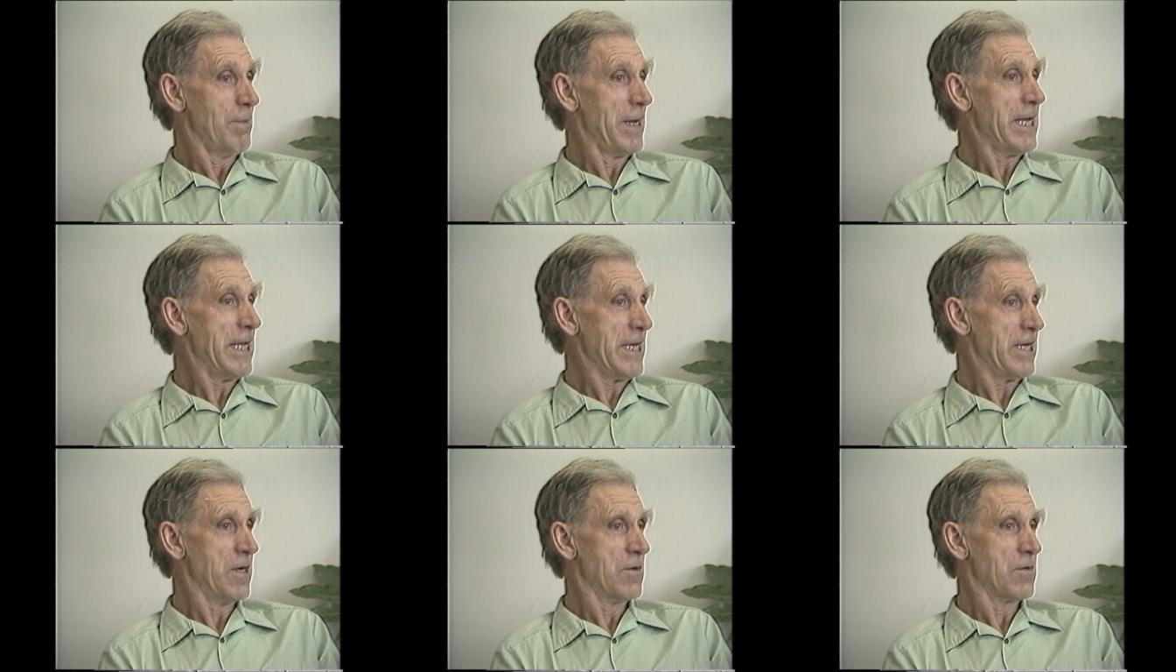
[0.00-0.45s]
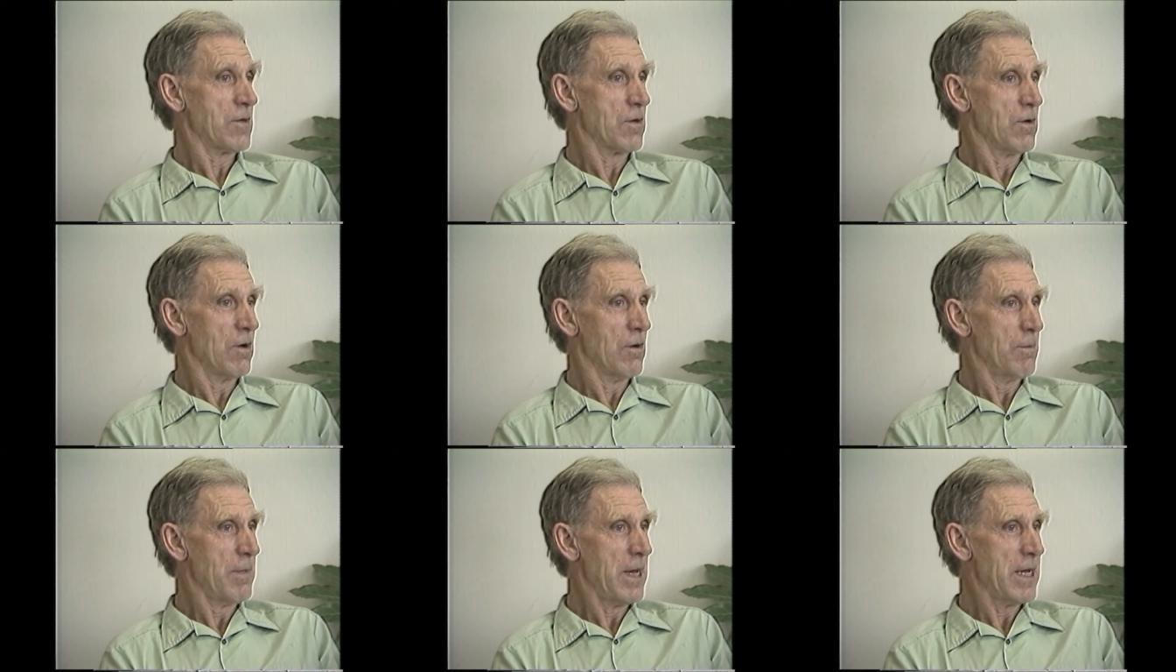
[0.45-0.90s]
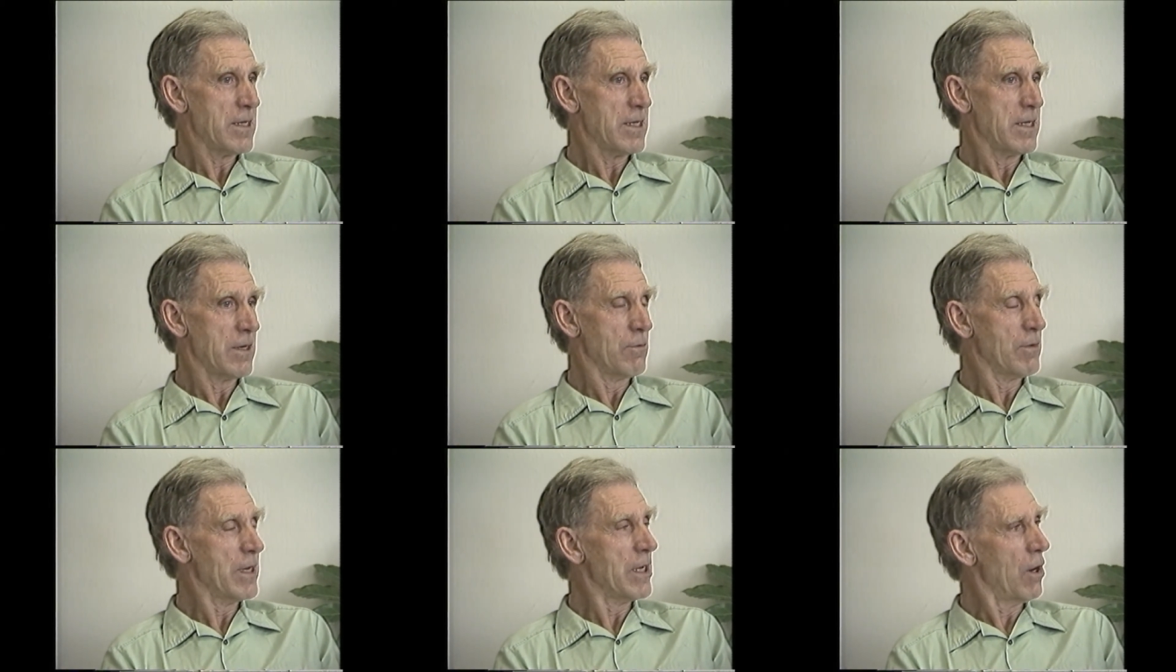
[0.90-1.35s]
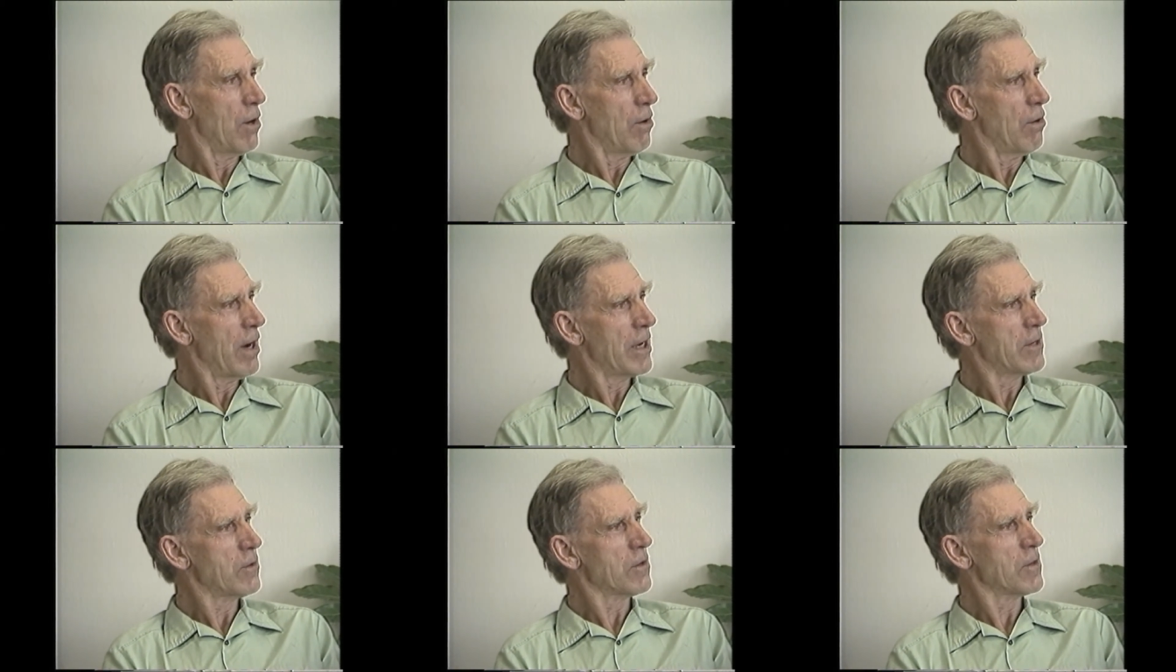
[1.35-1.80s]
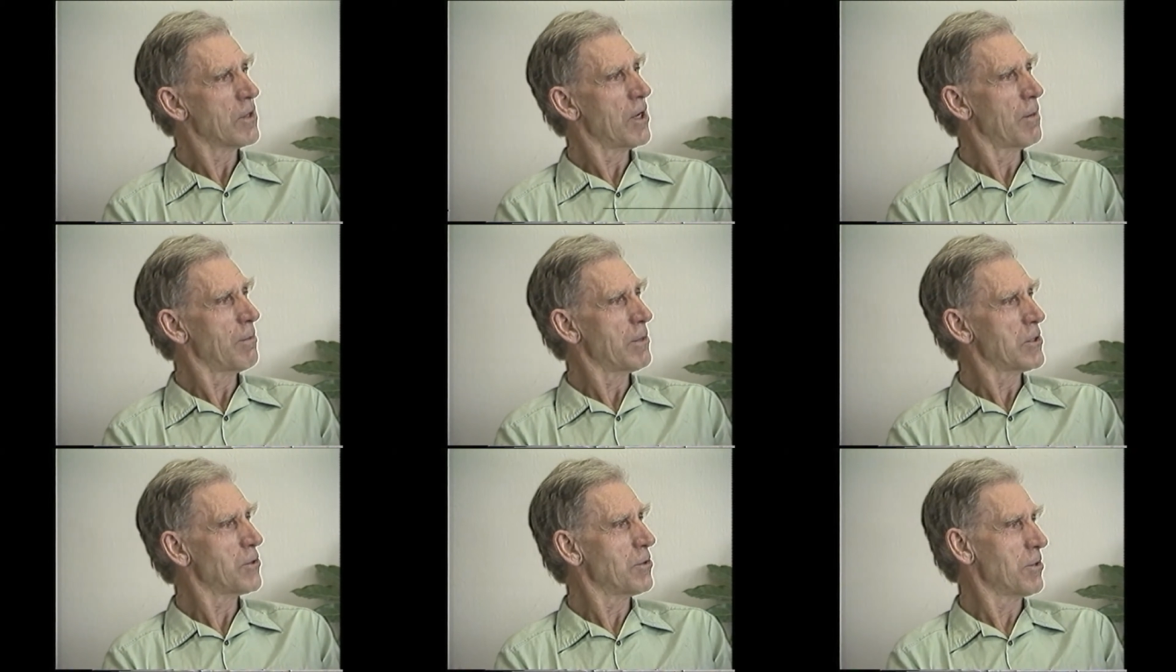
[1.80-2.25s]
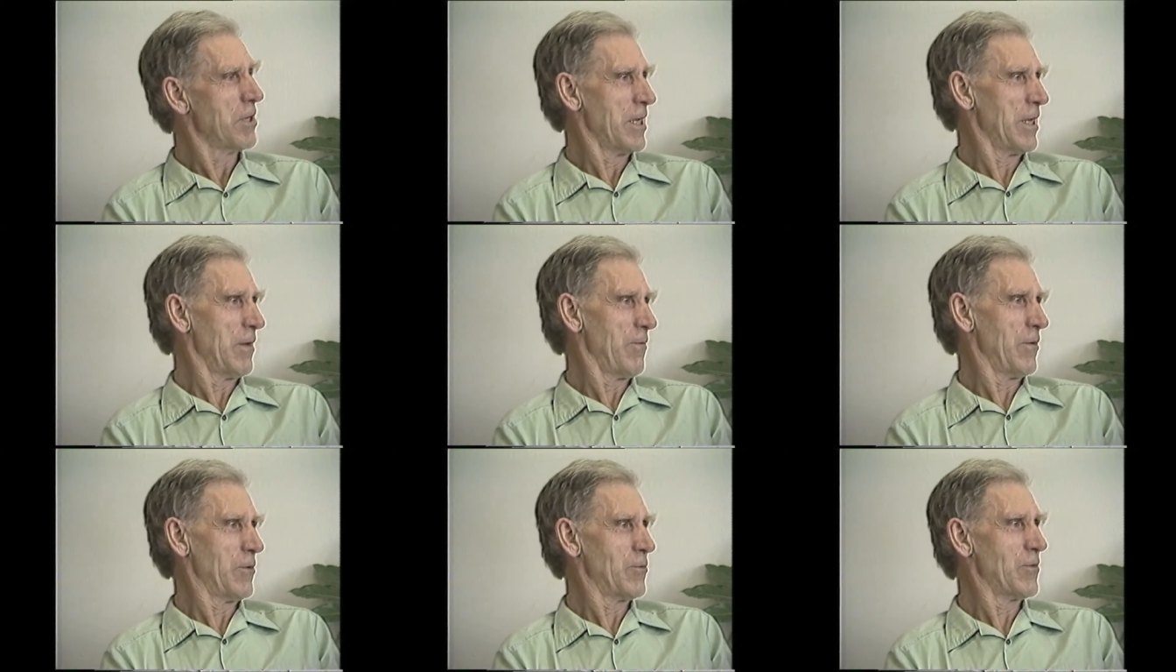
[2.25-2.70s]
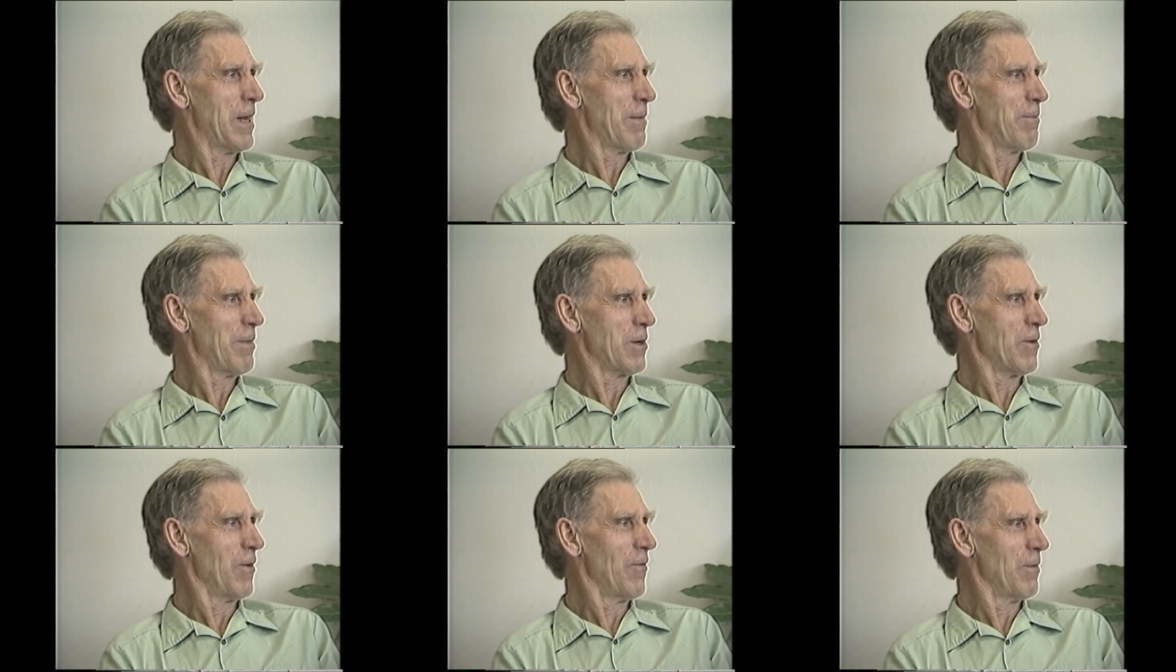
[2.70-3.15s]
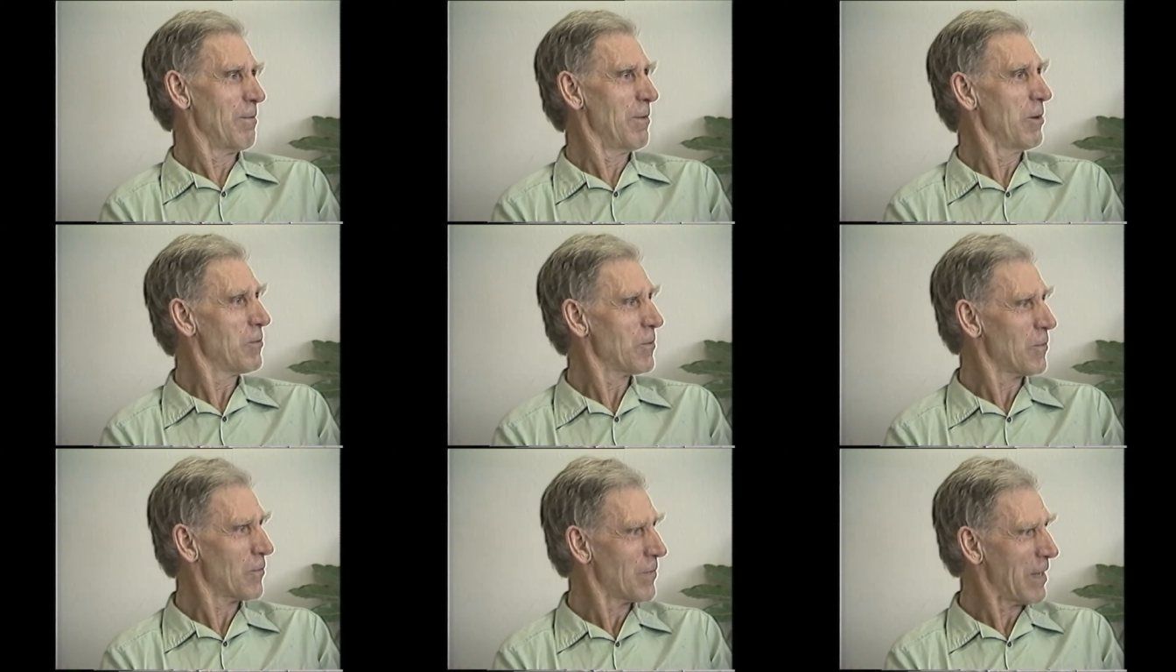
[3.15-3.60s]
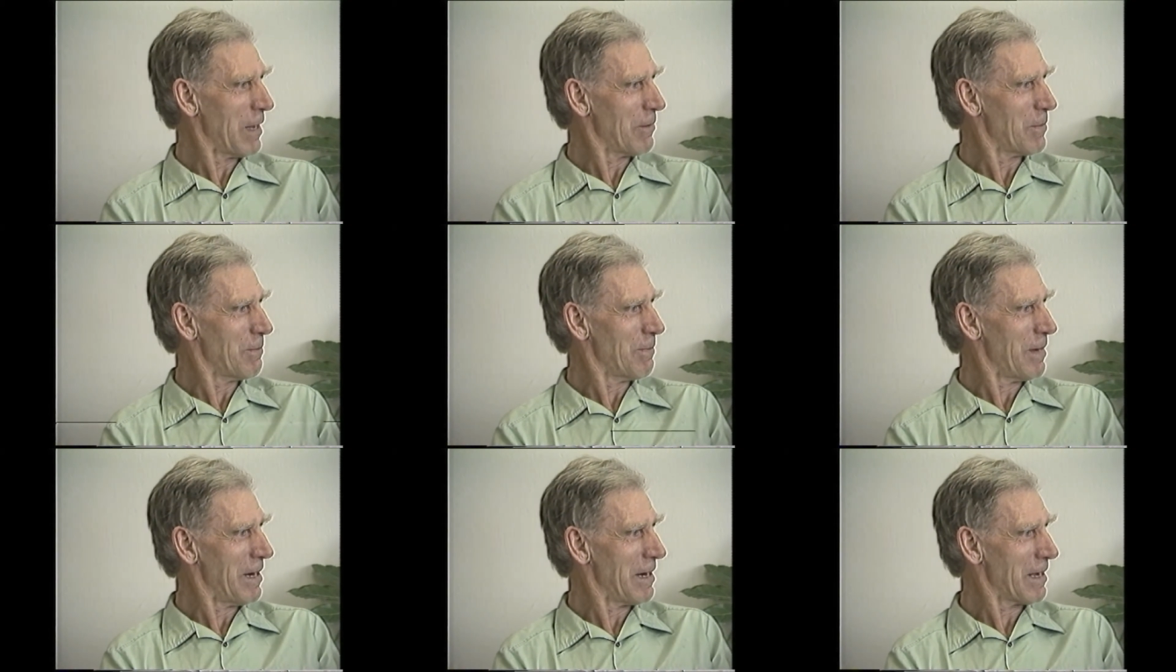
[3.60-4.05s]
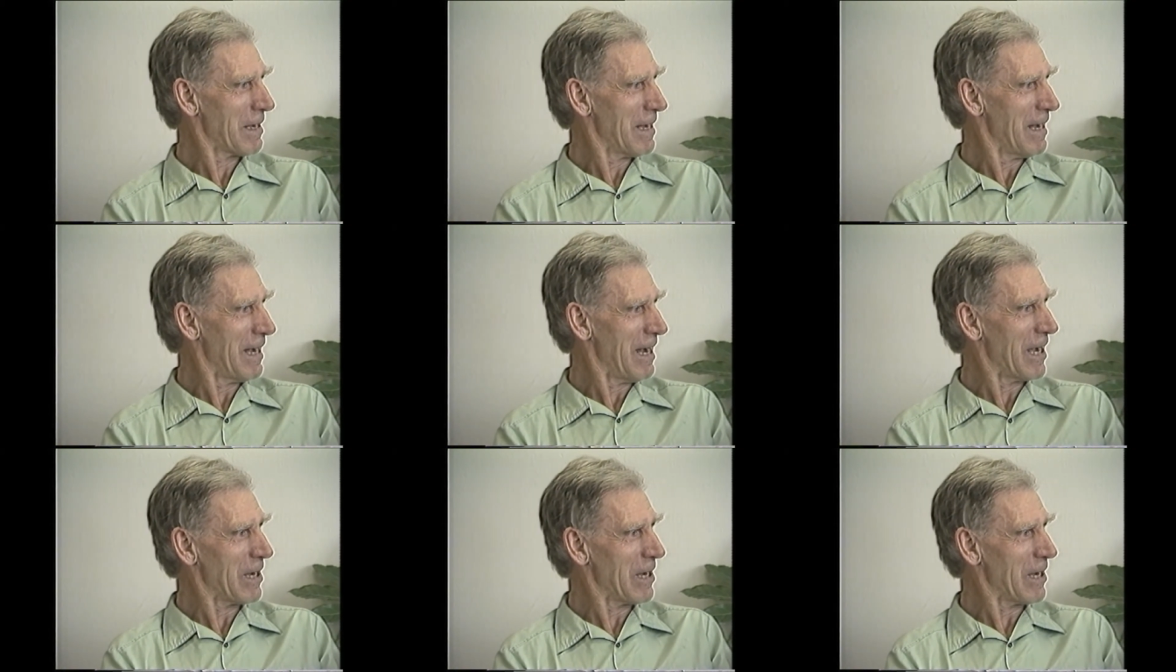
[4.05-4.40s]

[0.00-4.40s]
many years ago, met in Rio, I took the opportunity for tramping over most of South America.